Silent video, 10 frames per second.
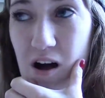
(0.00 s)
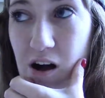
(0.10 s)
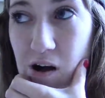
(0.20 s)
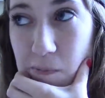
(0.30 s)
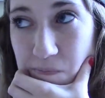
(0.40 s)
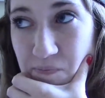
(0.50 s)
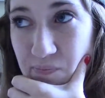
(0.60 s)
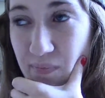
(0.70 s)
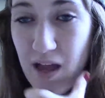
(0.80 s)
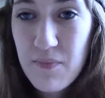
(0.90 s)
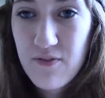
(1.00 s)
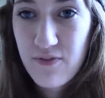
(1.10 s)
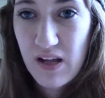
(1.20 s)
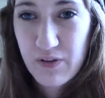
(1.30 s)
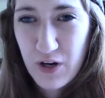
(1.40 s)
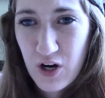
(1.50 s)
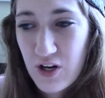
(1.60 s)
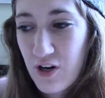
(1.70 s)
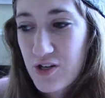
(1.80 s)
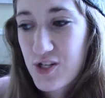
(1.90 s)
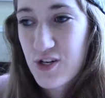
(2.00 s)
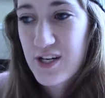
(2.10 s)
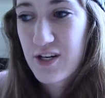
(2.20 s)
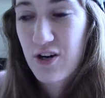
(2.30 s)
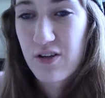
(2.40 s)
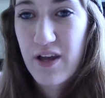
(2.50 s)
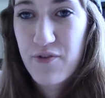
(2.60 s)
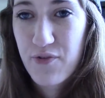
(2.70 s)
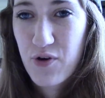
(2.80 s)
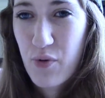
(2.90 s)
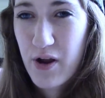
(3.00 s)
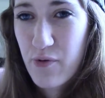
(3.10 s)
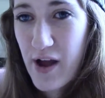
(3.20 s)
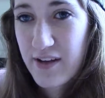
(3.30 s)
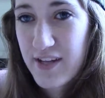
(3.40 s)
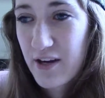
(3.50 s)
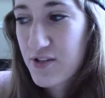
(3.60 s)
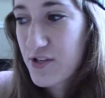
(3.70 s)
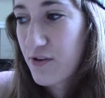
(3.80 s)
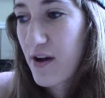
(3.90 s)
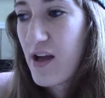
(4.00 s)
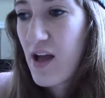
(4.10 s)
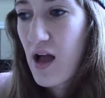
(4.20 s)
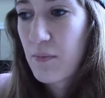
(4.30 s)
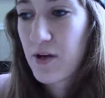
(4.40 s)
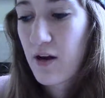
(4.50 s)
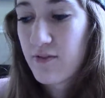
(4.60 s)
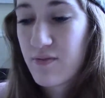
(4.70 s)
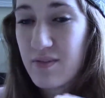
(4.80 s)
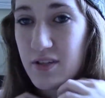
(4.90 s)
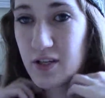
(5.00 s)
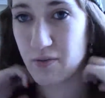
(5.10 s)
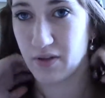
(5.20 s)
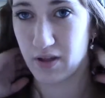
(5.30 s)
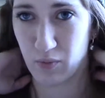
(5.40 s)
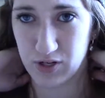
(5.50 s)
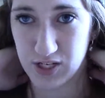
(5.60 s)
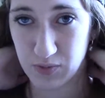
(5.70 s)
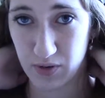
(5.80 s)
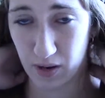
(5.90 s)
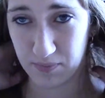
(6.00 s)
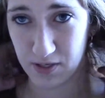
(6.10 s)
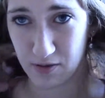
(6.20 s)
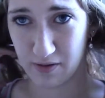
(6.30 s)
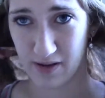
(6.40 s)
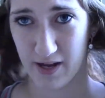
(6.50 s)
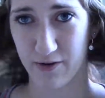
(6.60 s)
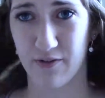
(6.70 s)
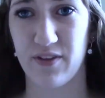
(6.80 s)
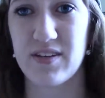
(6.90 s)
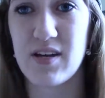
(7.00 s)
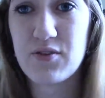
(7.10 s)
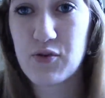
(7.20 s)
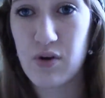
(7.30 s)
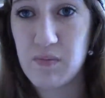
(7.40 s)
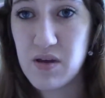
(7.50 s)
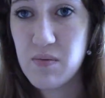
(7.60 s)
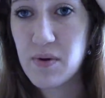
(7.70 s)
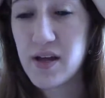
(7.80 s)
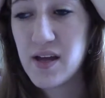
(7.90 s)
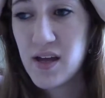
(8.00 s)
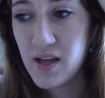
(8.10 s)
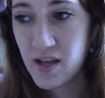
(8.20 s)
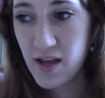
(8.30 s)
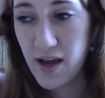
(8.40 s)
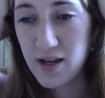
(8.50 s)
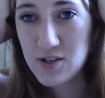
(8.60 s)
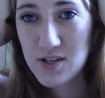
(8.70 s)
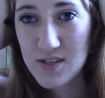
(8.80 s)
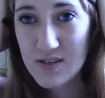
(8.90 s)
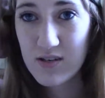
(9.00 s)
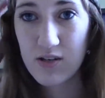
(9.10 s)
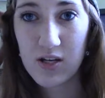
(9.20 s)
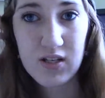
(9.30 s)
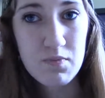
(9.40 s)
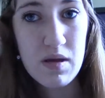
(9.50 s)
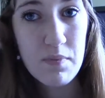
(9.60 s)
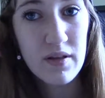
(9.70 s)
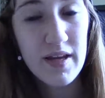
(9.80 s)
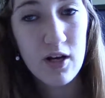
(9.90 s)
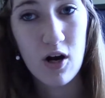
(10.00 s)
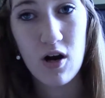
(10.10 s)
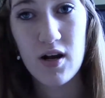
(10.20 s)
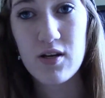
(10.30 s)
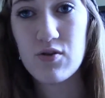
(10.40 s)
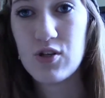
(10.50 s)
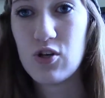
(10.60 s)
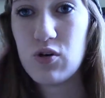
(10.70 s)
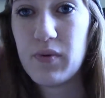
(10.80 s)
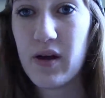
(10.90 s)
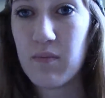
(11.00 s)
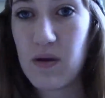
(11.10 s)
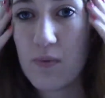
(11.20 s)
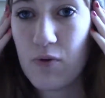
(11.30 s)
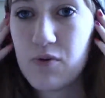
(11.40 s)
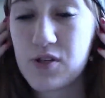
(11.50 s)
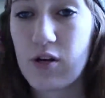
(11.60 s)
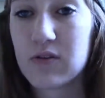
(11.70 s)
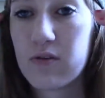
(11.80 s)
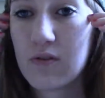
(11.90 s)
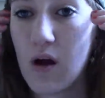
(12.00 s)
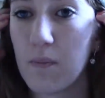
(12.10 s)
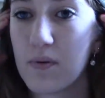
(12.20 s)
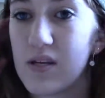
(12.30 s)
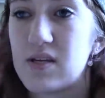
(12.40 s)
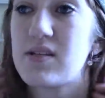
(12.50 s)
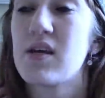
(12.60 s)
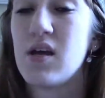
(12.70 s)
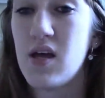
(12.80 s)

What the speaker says: I've been following her and her journey and her life for quite a while now, so I'm kind of familiar with like what she's been up to. I don't know if that sounds creepy, but it's people like her on YouTube and people who start their own companies